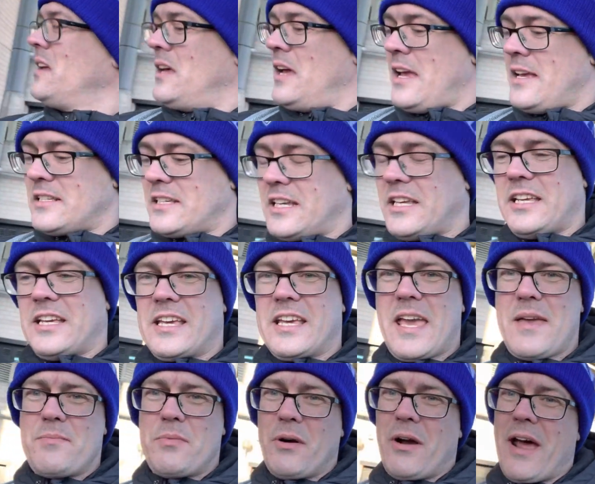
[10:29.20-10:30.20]
He's like,
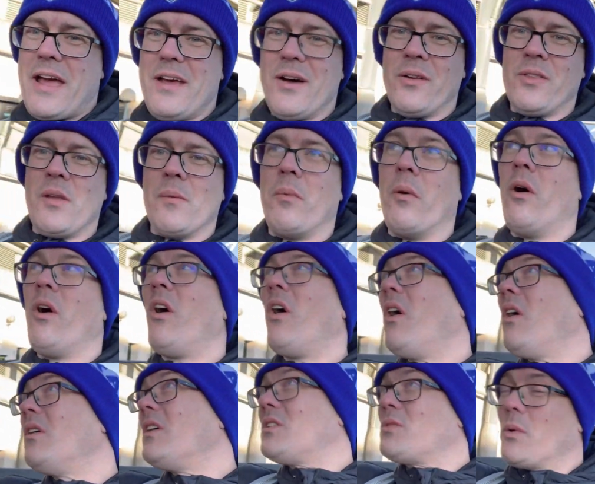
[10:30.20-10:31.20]
"Keep your eye on the ball,
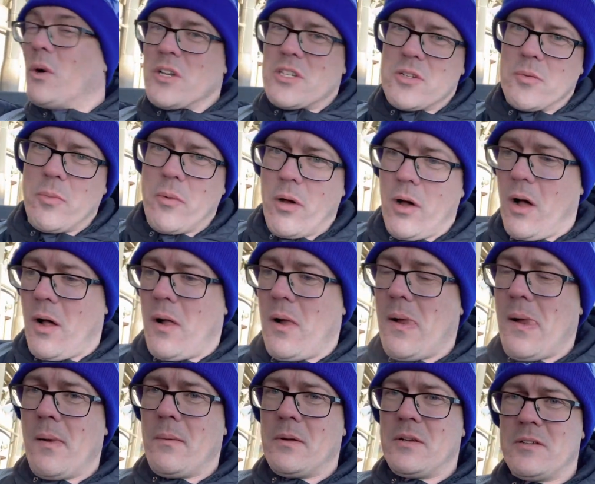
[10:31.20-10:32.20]
always watch the ball.
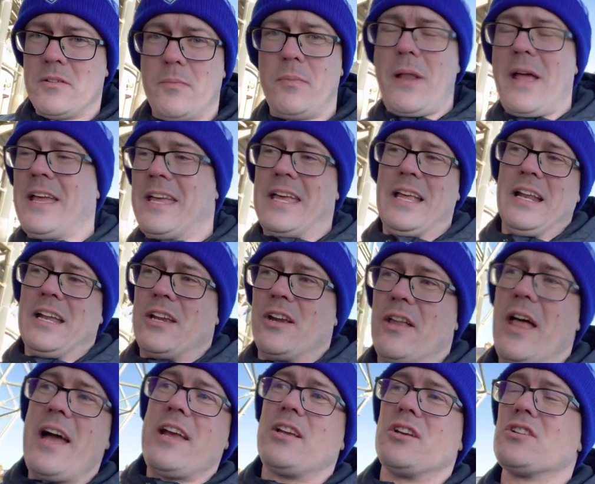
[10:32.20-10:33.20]
You're playing Gaelic, you're
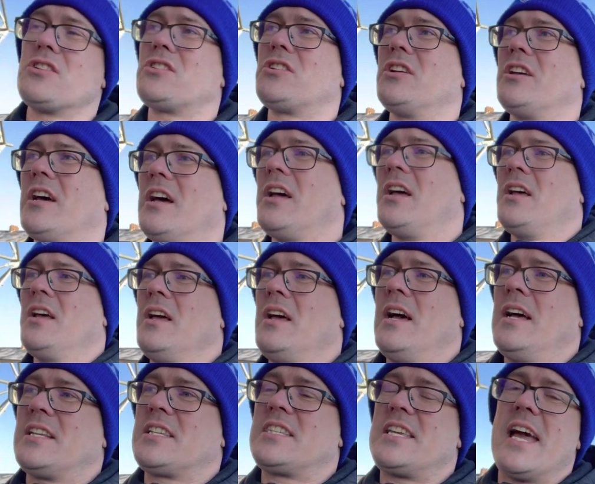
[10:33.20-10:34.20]
that used to it.
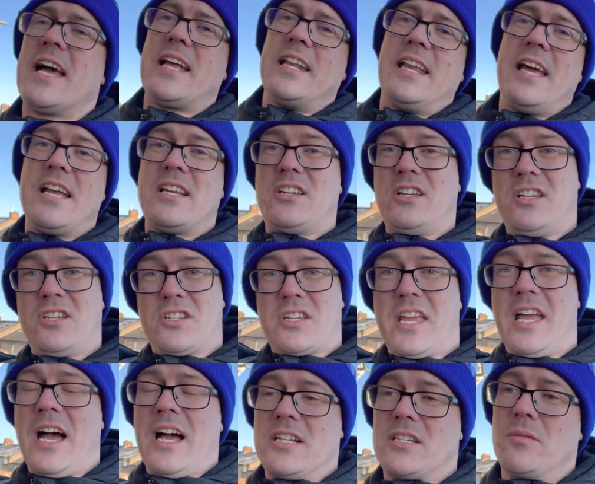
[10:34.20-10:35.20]
A second net, you just
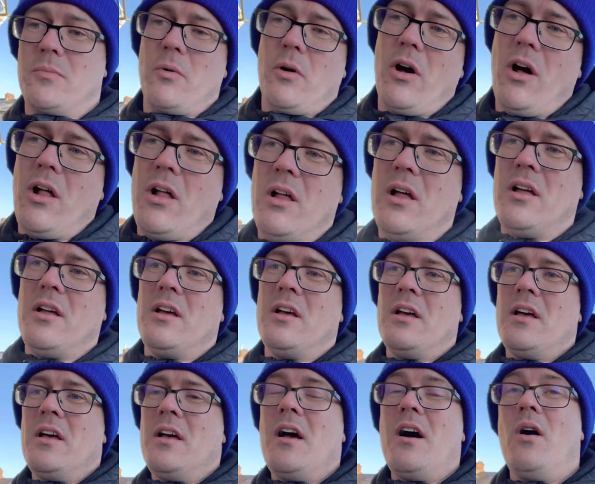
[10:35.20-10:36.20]
catch the ball."
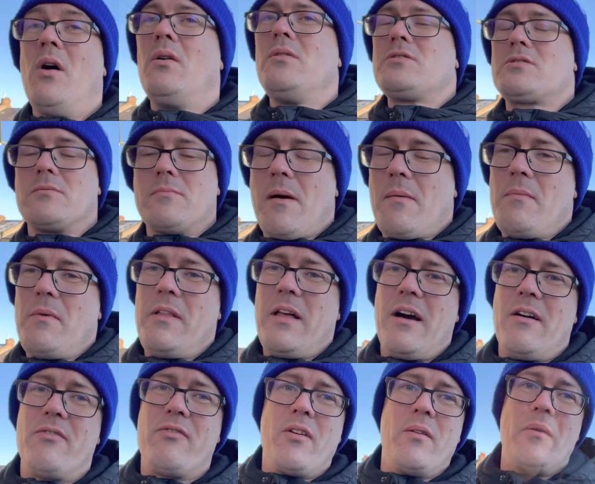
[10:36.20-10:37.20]
I always remember
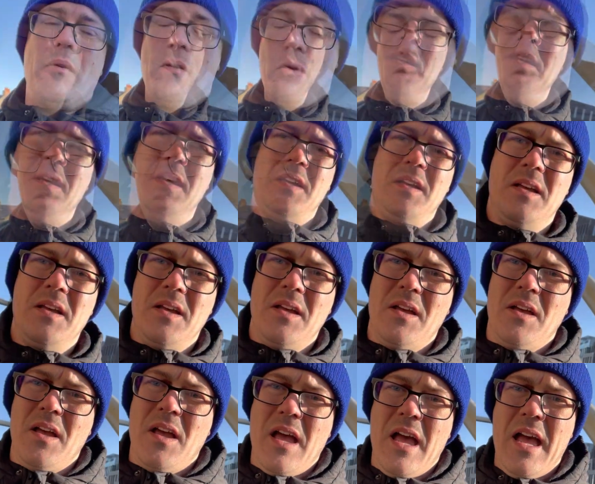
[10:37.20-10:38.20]
that from
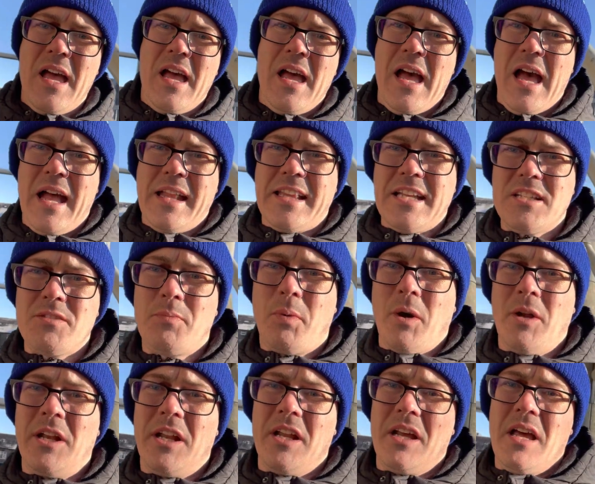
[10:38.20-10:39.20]
him. At this
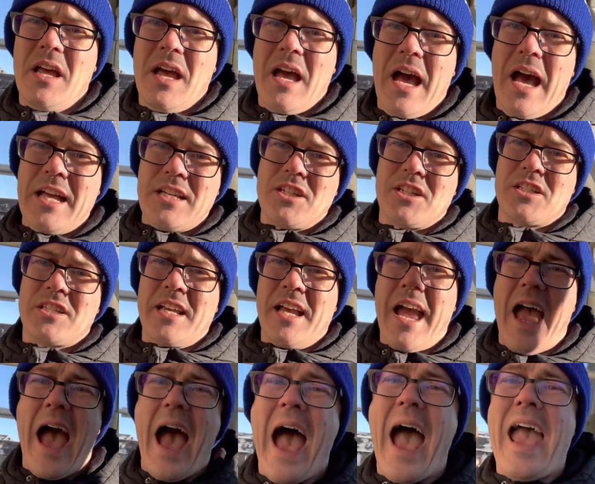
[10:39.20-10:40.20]
point, I should say,
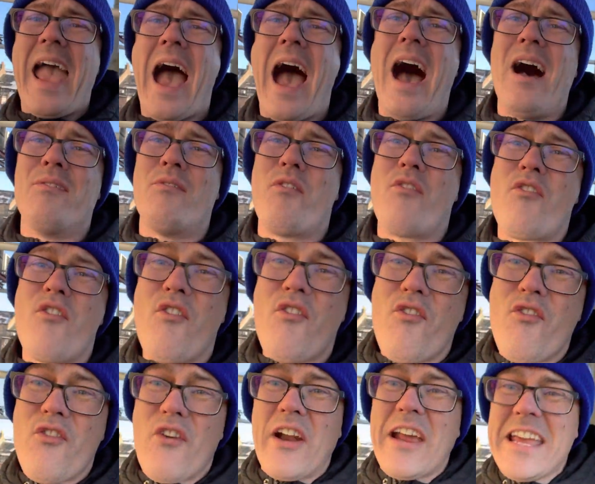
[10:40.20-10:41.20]
I
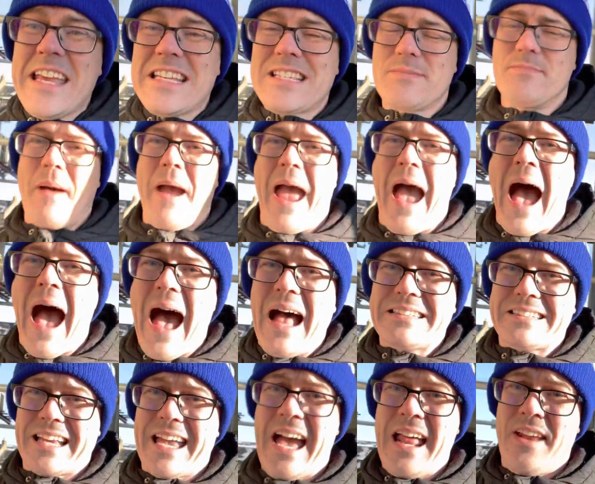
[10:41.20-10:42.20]
have freezed my
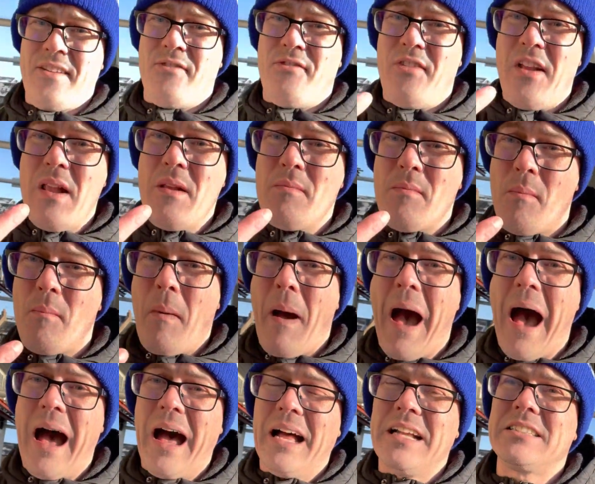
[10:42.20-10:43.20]
hands. I can't feel my
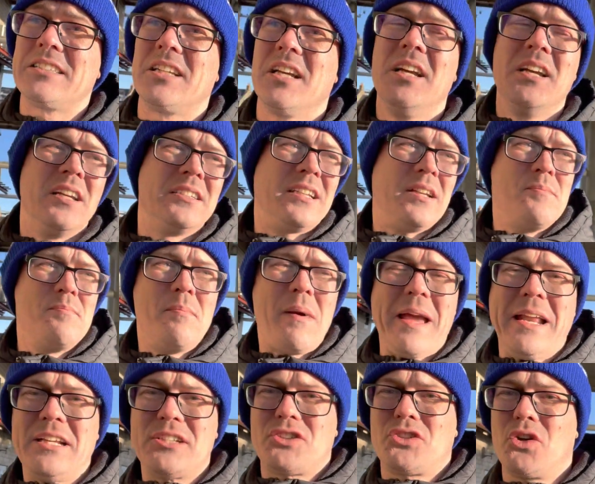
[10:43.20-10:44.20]
hands. It's like
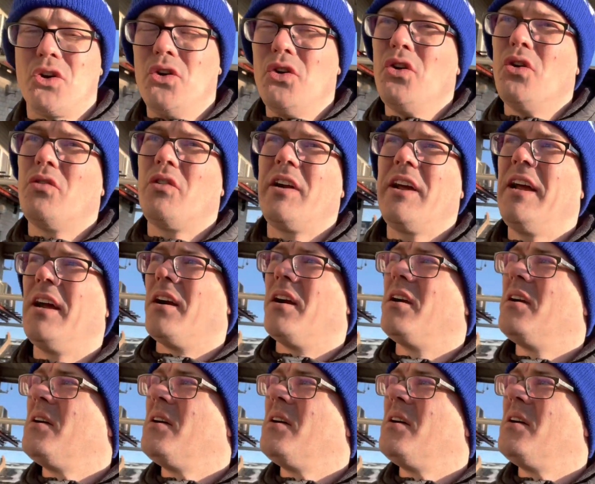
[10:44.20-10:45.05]
minus two over here.